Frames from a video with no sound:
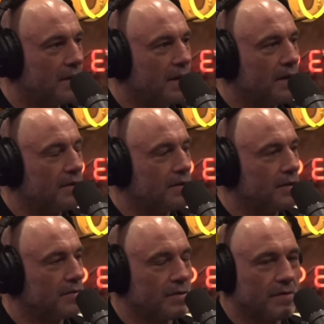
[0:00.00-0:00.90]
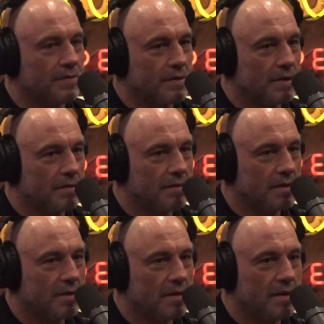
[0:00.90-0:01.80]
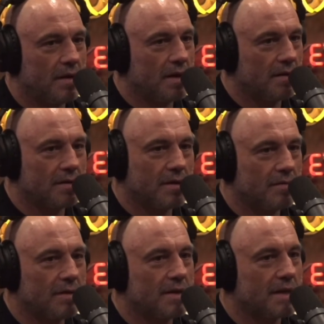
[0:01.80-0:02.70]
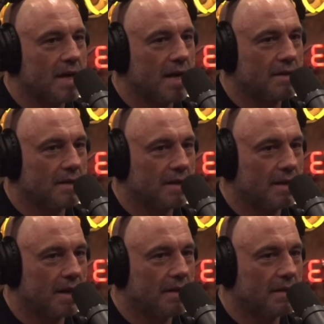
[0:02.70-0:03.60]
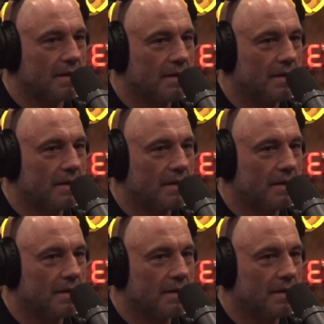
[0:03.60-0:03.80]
Yellowstone's overdue. Yellowstone is a continent killer.